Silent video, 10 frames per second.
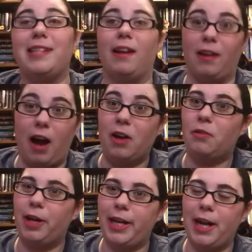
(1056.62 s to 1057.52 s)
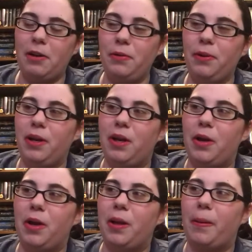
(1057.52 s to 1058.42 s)
a lot right now.
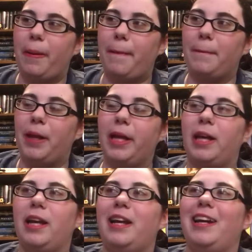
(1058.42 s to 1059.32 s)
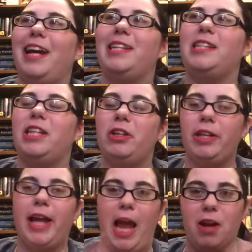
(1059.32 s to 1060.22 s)
Like, it's
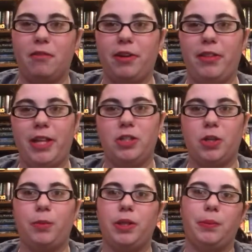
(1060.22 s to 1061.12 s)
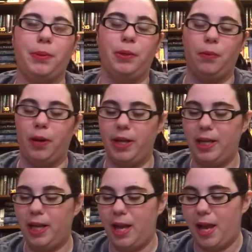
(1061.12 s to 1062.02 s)
literally everything jumbled up into
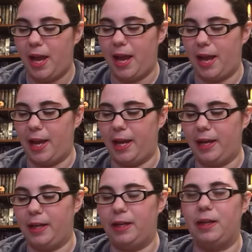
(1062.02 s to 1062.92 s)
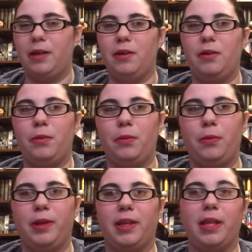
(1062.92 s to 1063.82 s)
one, and
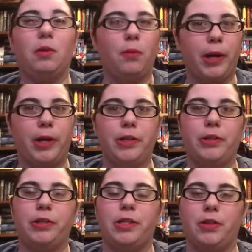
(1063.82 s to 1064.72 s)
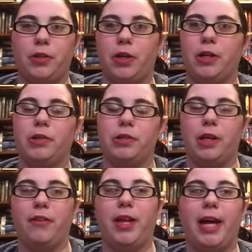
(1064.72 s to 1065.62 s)
with, like, the Were Hunters and the Dark Hunters
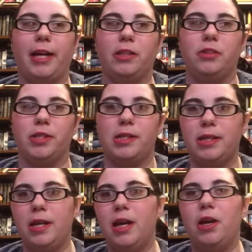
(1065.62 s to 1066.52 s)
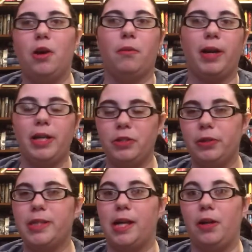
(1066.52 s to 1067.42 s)
and all that, I can just go right into
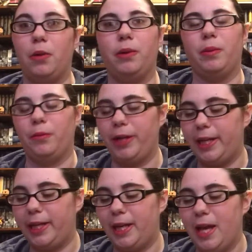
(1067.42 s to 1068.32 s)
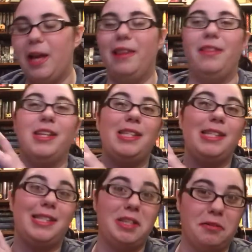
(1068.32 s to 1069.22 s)
it because I know what I'm reading. This
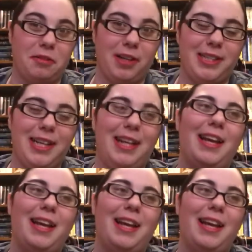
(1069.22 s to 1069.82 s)
is different,